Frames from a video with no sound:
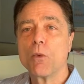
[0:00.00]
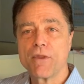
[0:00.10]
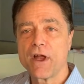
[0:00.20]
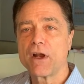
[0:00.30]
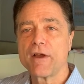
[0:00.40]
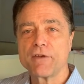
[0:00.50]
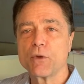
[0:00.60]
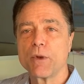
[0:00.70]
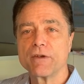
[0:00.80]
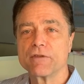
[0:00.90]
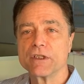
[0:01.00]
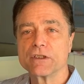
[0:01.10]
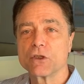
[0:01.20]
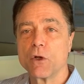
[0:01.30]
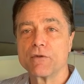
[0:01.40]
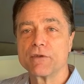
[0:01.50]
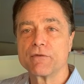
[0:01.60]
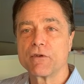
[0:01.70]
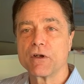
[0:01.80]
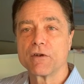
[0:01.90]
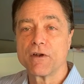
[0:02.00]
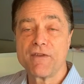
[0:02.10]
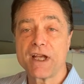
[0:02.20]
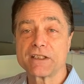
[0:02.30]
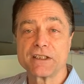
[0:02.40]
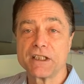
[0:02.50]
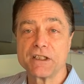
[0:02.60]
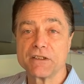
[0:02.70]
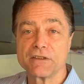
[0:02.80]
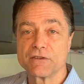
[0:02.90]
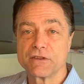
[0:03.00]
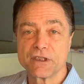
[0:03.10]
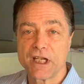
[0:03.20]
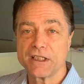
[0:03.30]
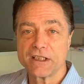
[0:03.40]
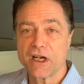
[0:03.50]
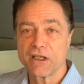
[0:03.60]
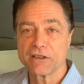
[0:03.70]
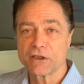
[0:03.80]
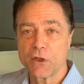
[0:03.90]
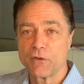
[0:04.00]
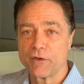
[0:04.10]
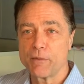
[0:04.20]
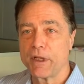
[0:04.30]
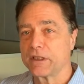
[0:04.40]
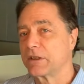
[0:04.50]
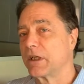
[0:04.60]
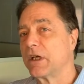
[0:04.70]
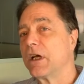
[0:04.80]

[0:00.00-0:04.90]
without having to wait for this COVID, for a vaccine to get us out of this COVID mess.